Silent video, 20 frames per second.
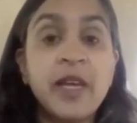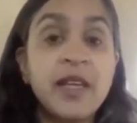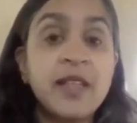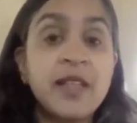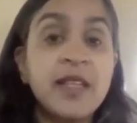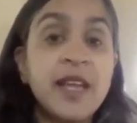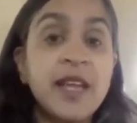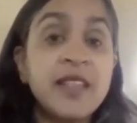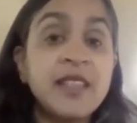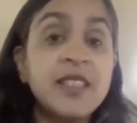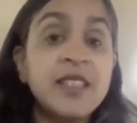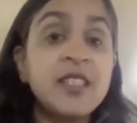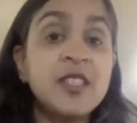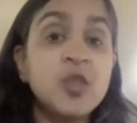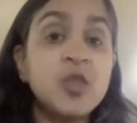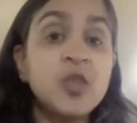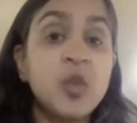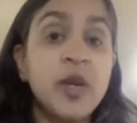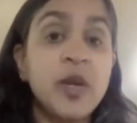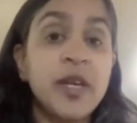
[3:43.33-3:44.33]
In
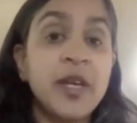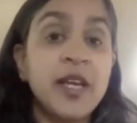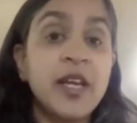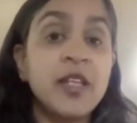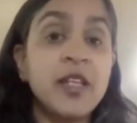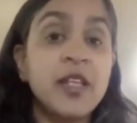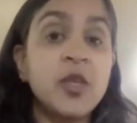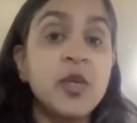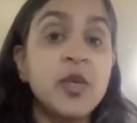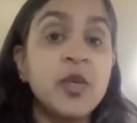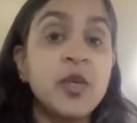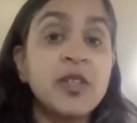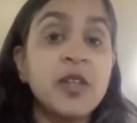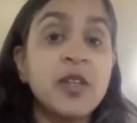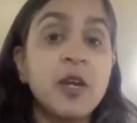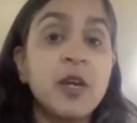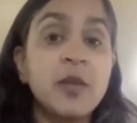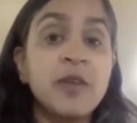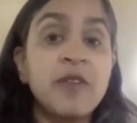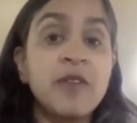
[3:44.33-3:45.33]
1920, a US
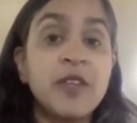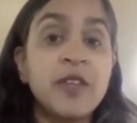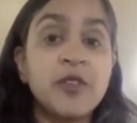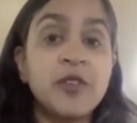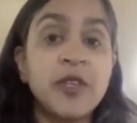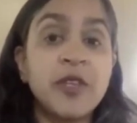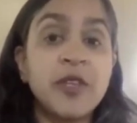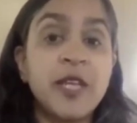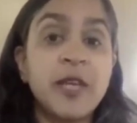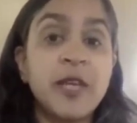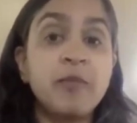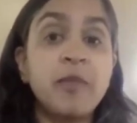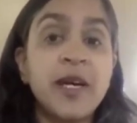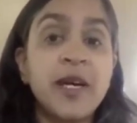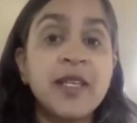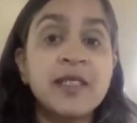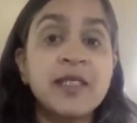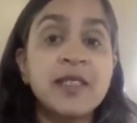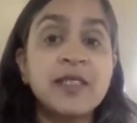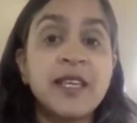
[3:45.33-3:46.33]
Army veteran named
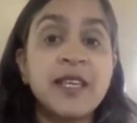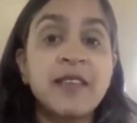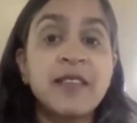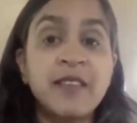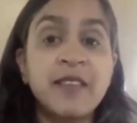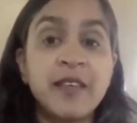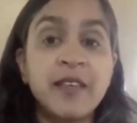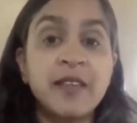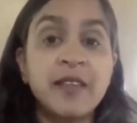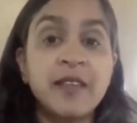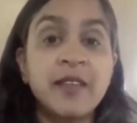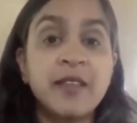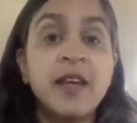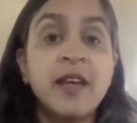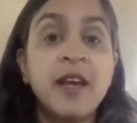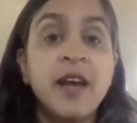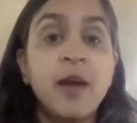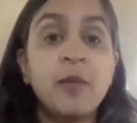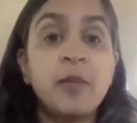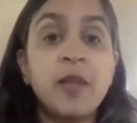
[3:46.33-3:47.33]
Bhagat Singh Thind
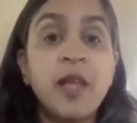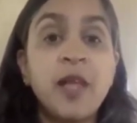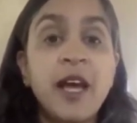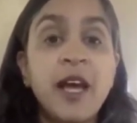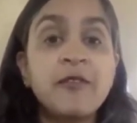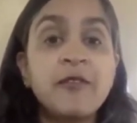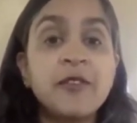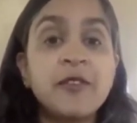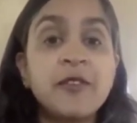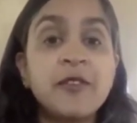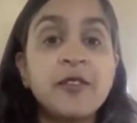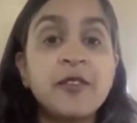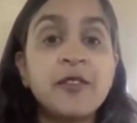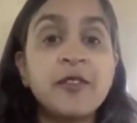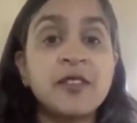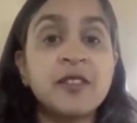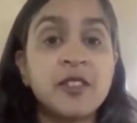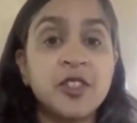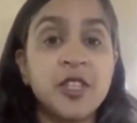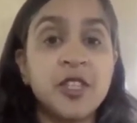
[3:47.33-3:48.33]
applied for
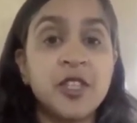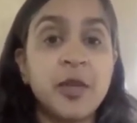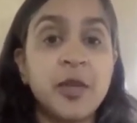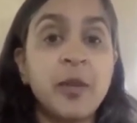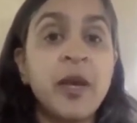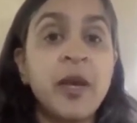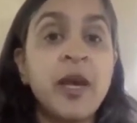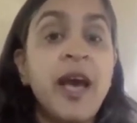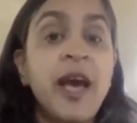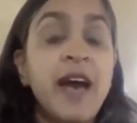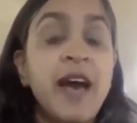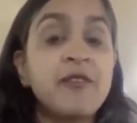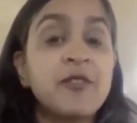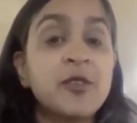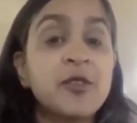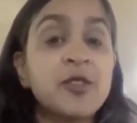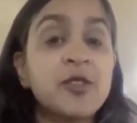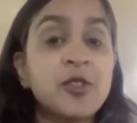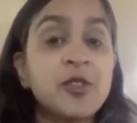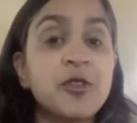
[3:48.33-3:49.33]
citizenship after
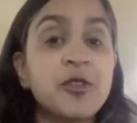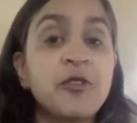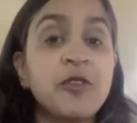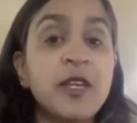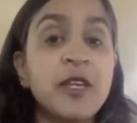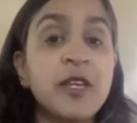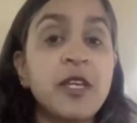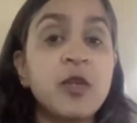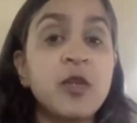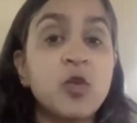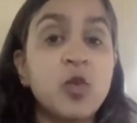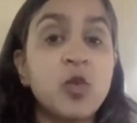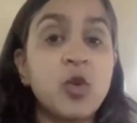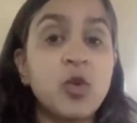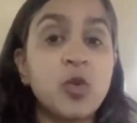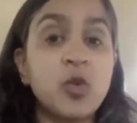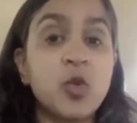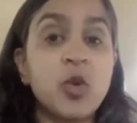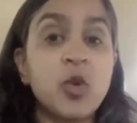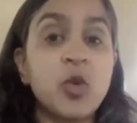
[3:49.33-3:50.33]
serving in
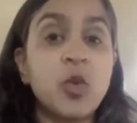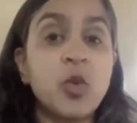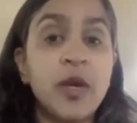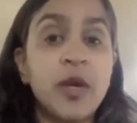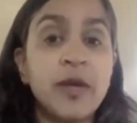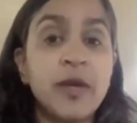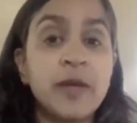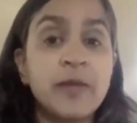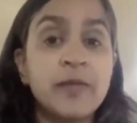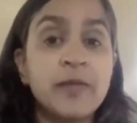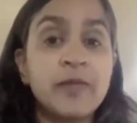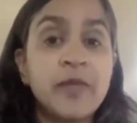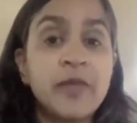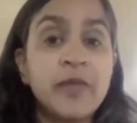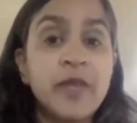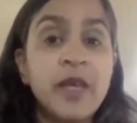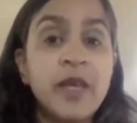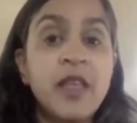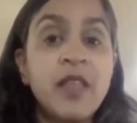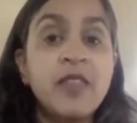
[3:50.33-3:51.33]
World War I.
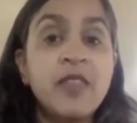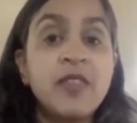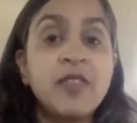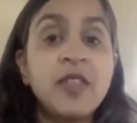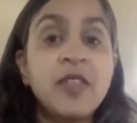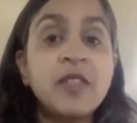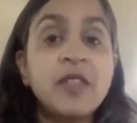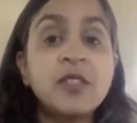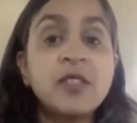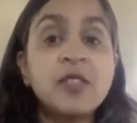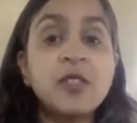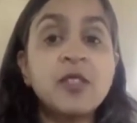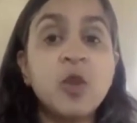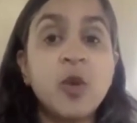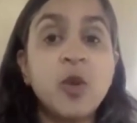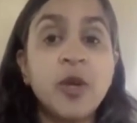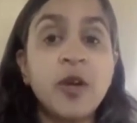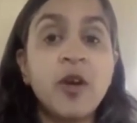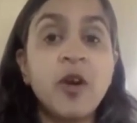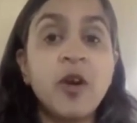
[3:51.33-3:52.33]
Thind's
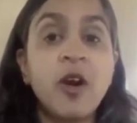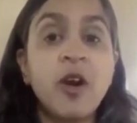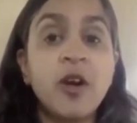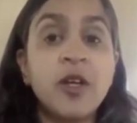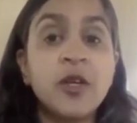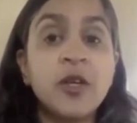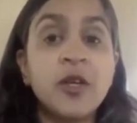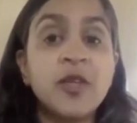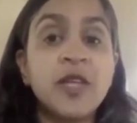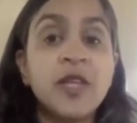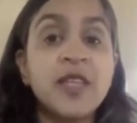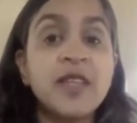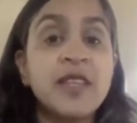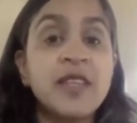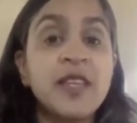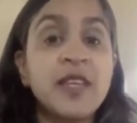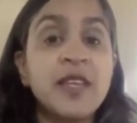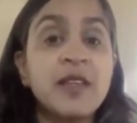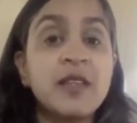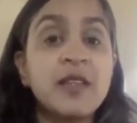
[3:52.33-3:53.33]
lawyer argued that
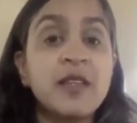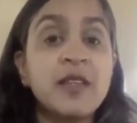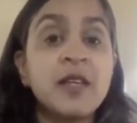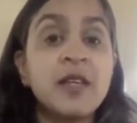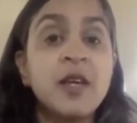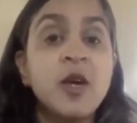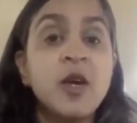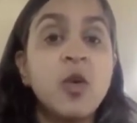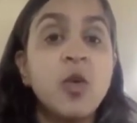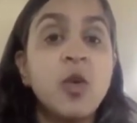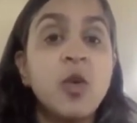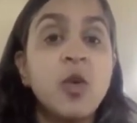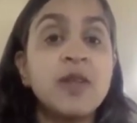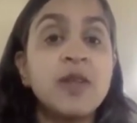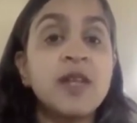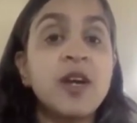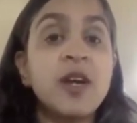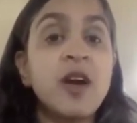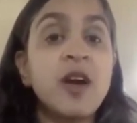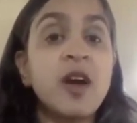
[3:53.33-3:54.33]
Thind was
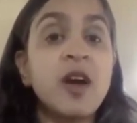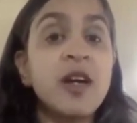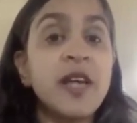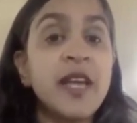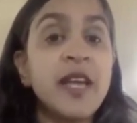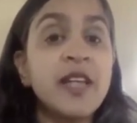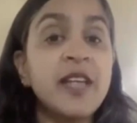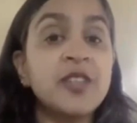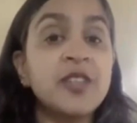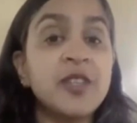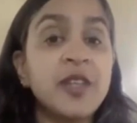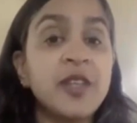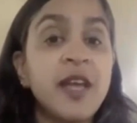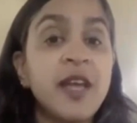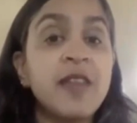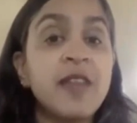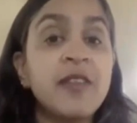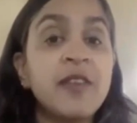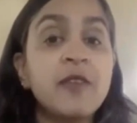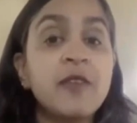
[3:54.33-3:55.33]
a Caucasian
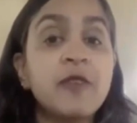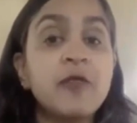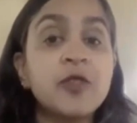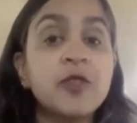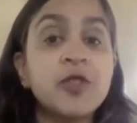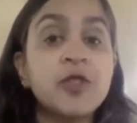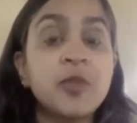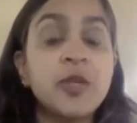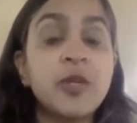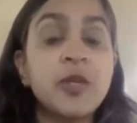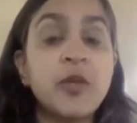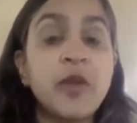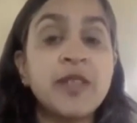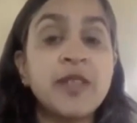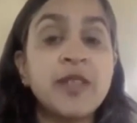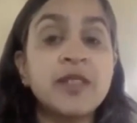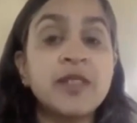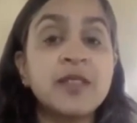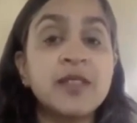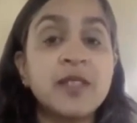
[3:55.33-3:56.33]
and therefore should be
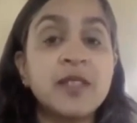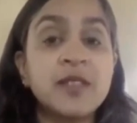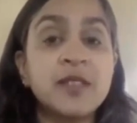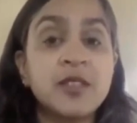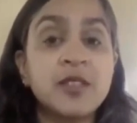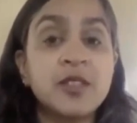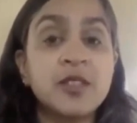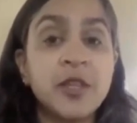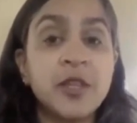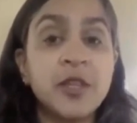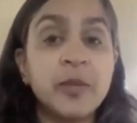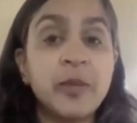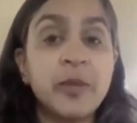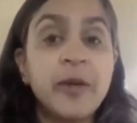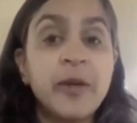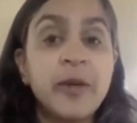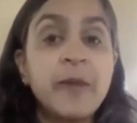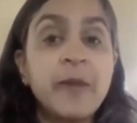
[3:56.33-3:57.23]
granted citizenship.